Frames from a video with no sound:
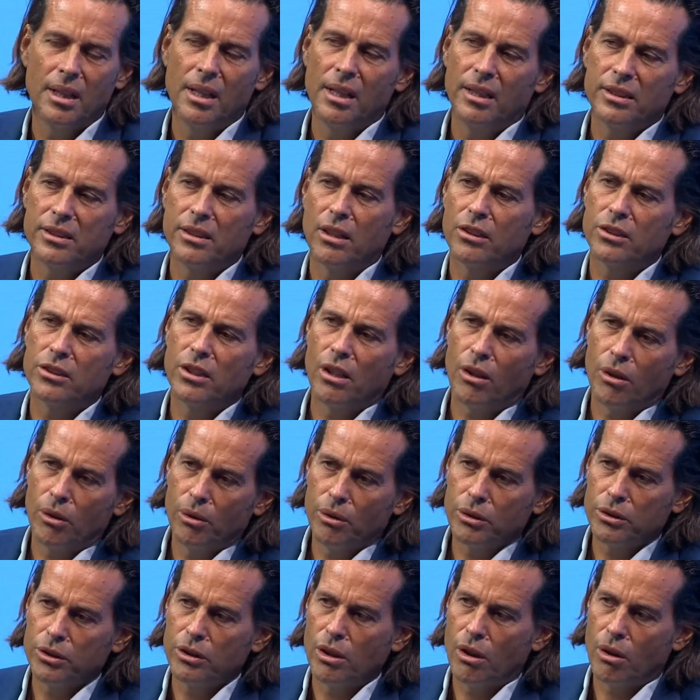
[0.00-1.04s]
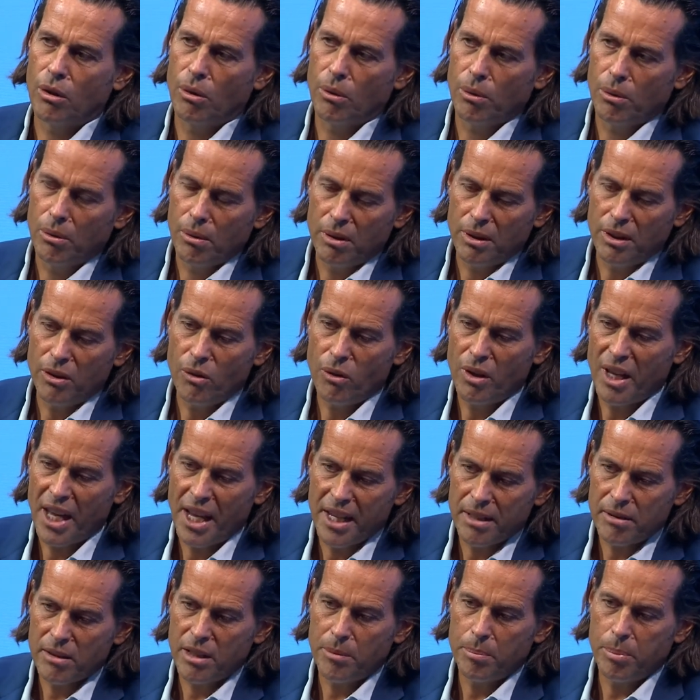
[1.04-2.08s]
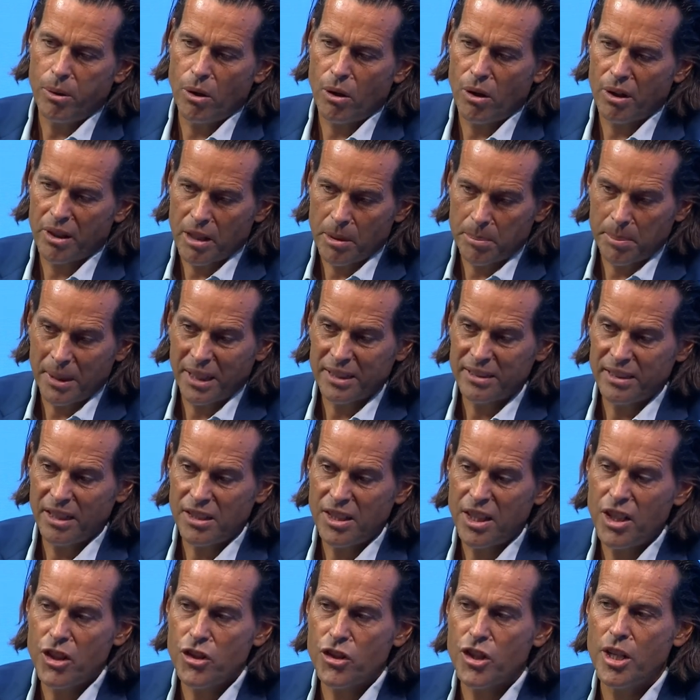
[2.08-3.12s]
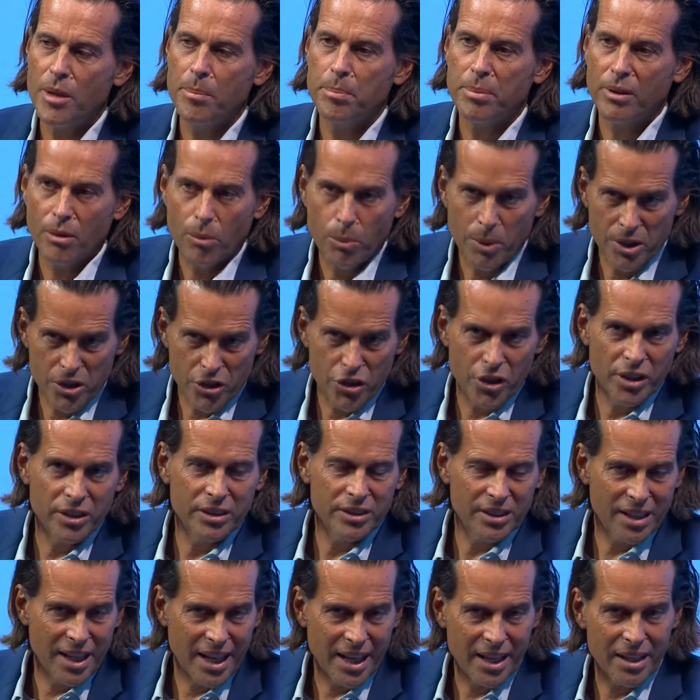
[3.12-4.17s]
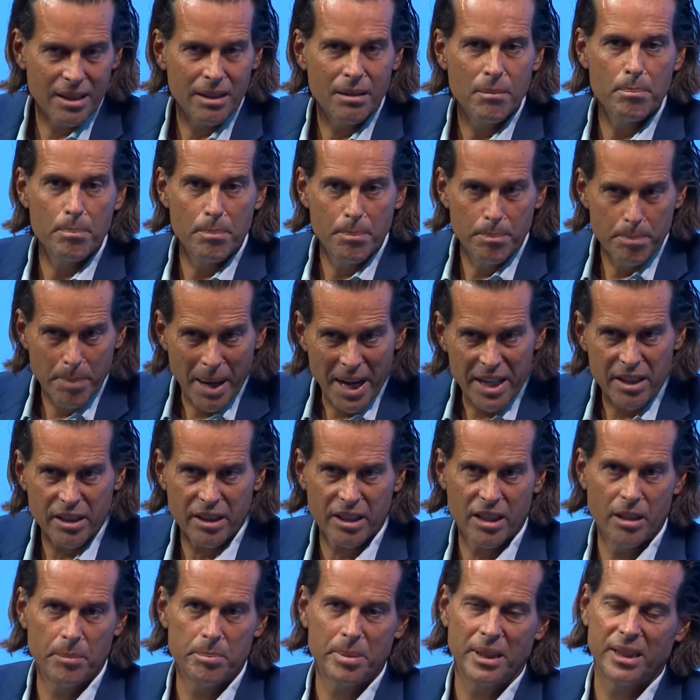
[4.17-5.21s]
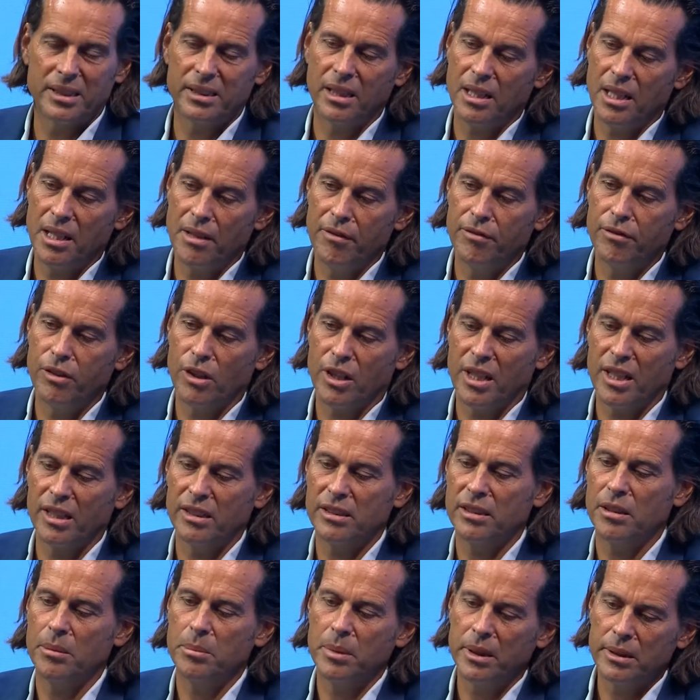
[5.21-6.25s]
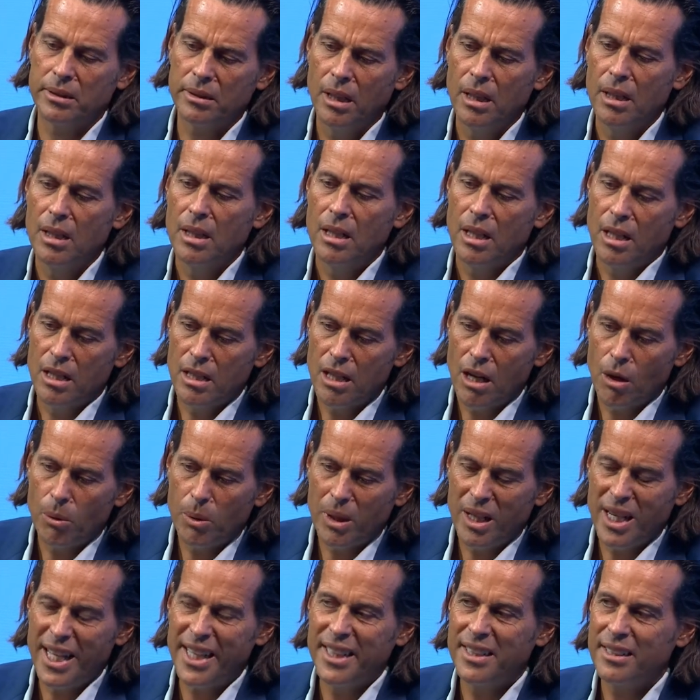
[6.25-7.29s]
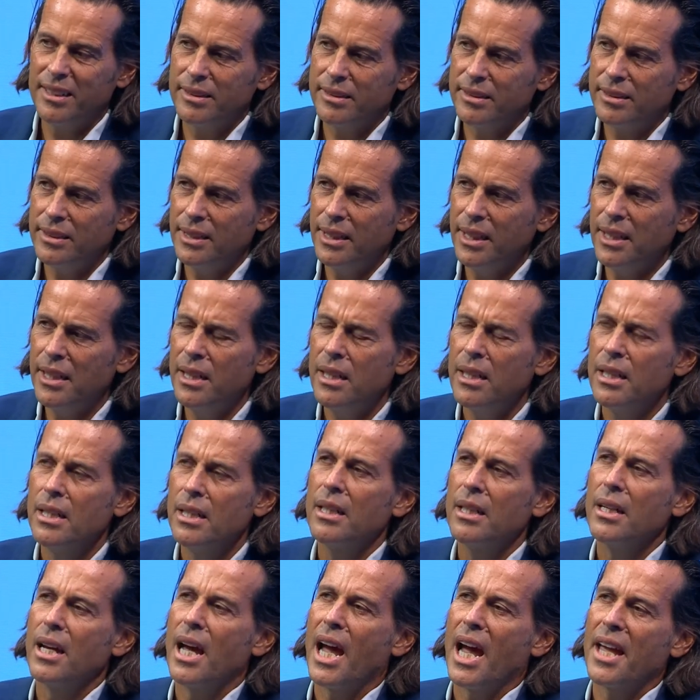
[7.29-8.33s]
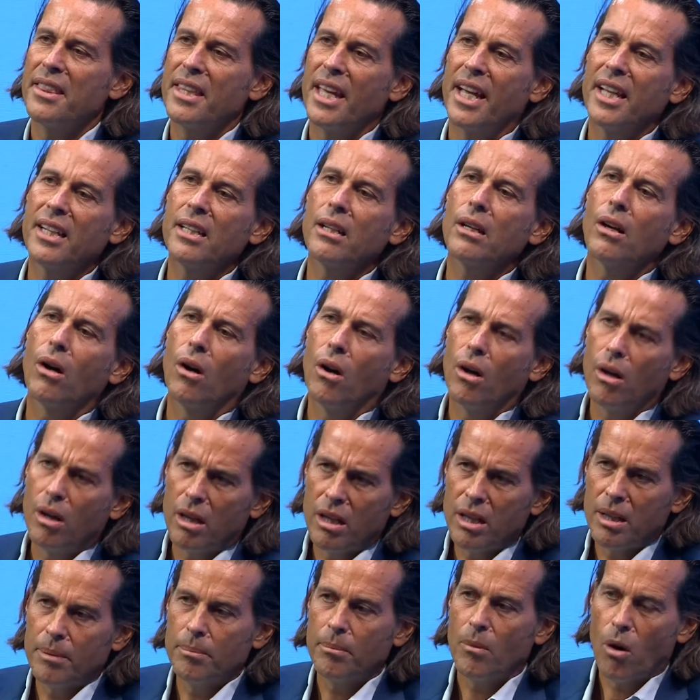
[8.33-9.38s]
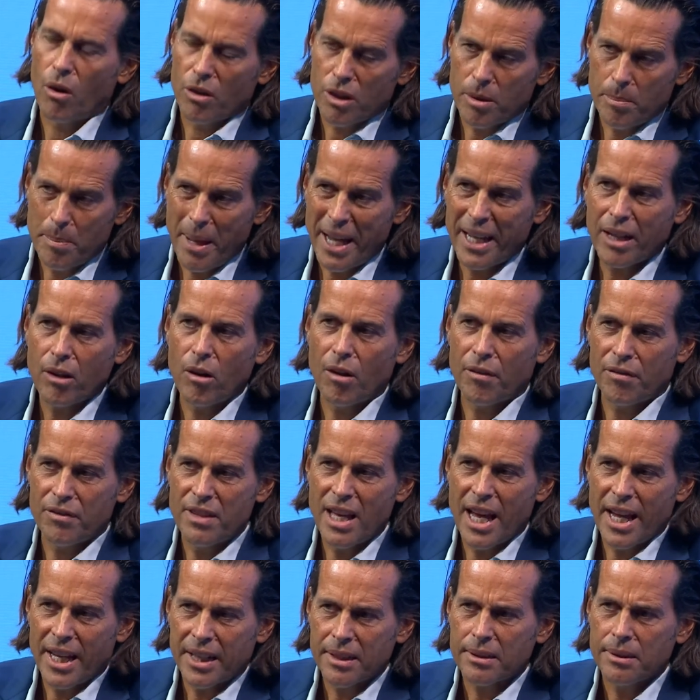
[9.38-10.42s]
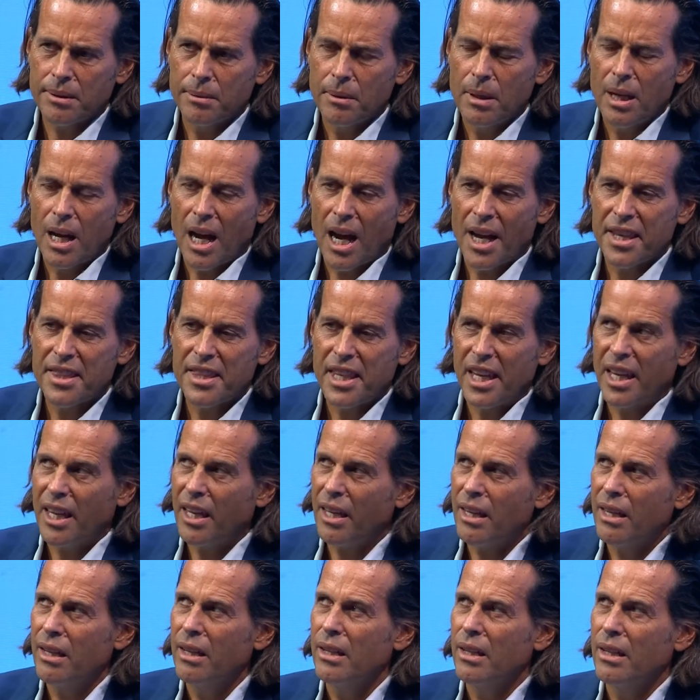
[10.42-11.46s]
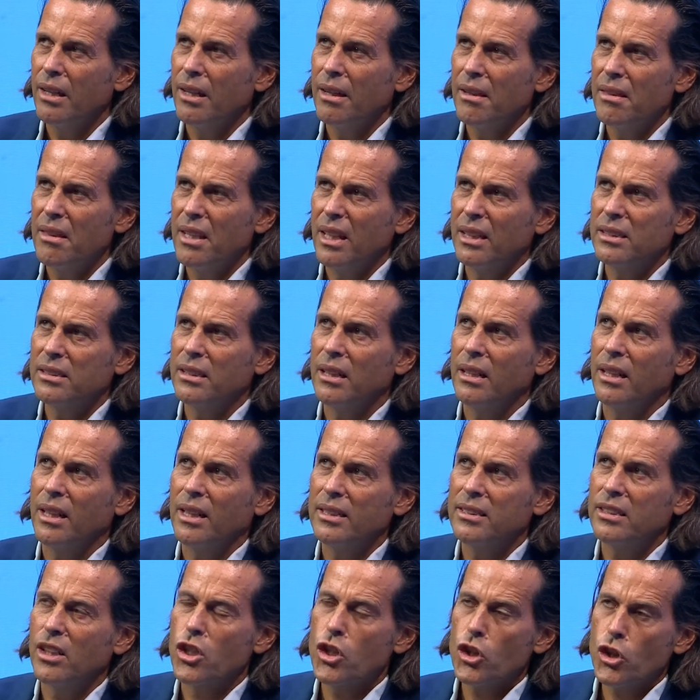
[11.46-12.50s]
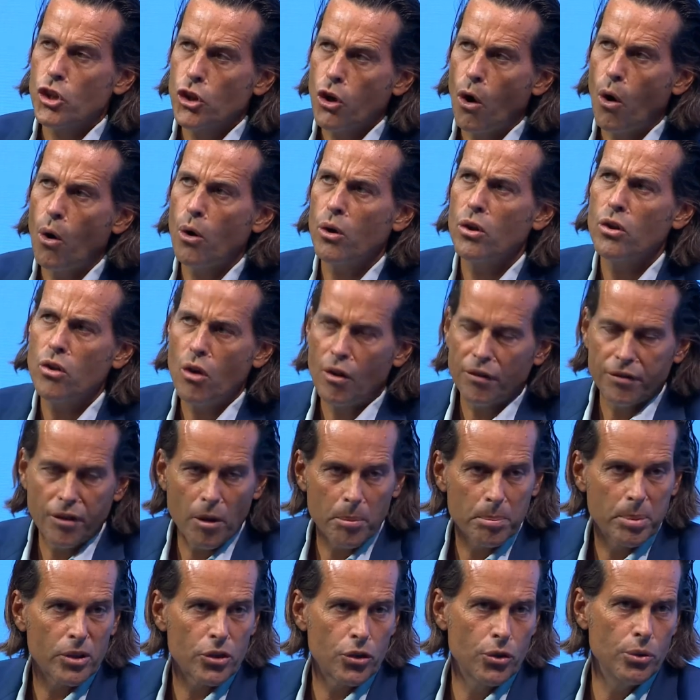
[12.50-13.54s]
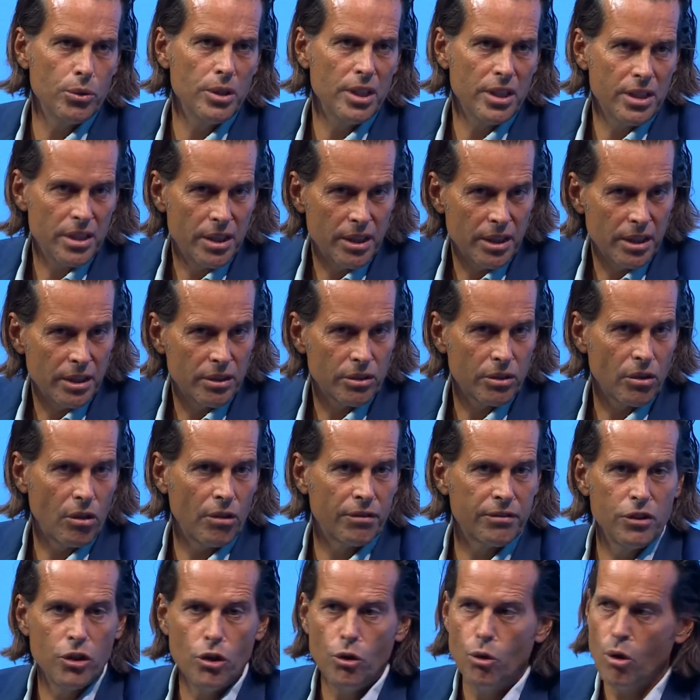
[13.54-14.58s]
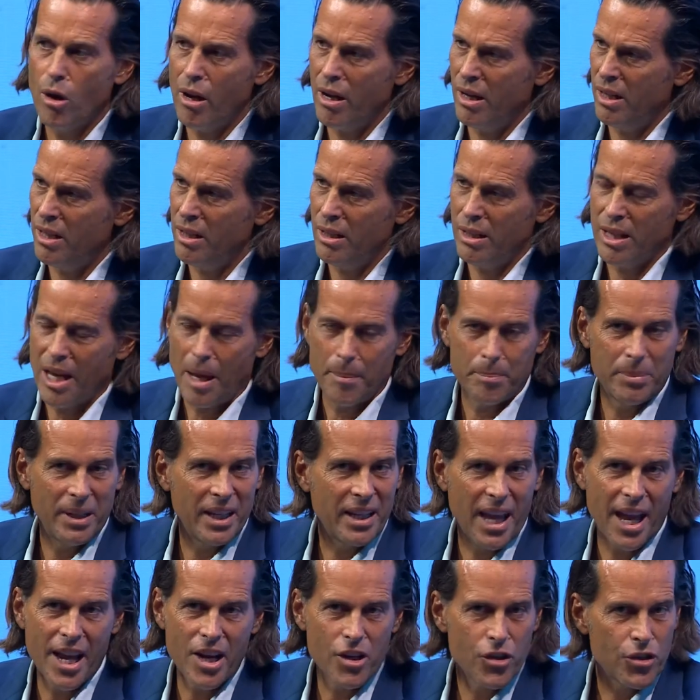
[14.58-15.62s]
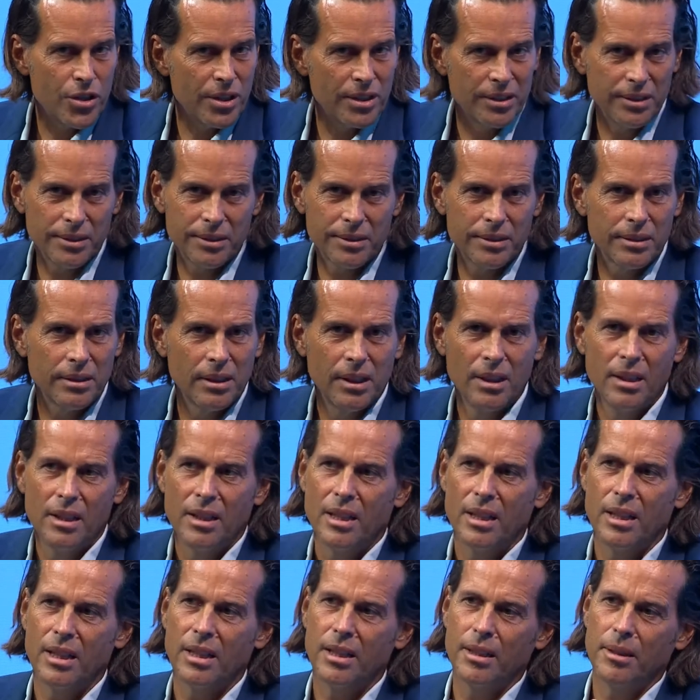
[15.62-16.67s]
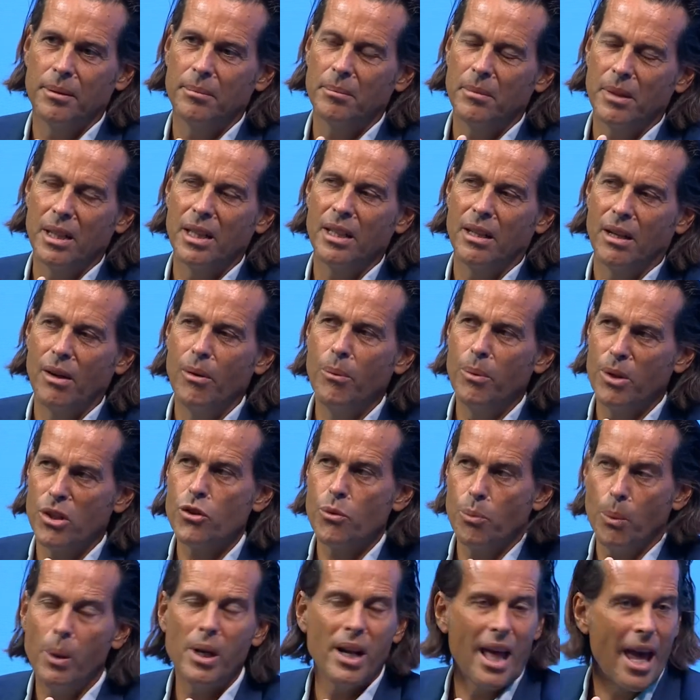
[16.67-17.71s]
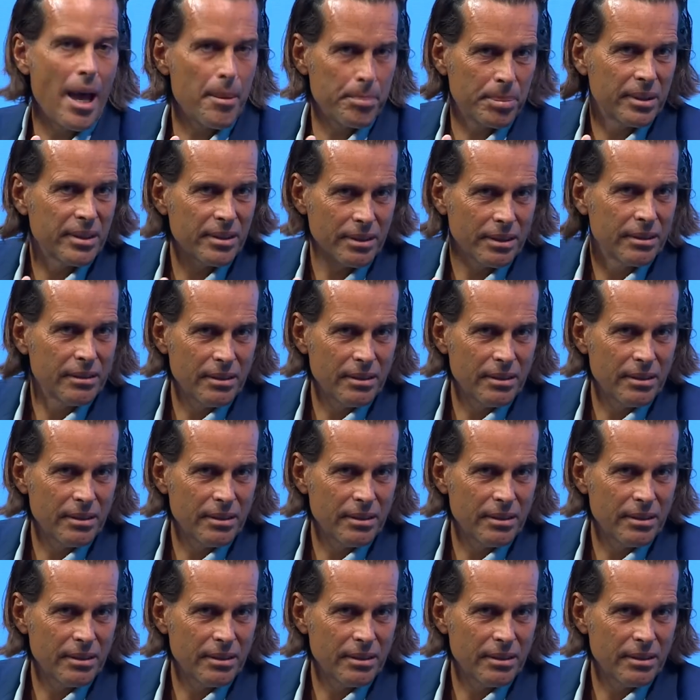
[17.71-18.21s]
So, so, so, you can deploy capacity cheaper, which is then better capacity for customers, lower latency, and then um, on the back of that, I think it's a, it's a ton of opportunities of new uh, applications um, uh, which will happen.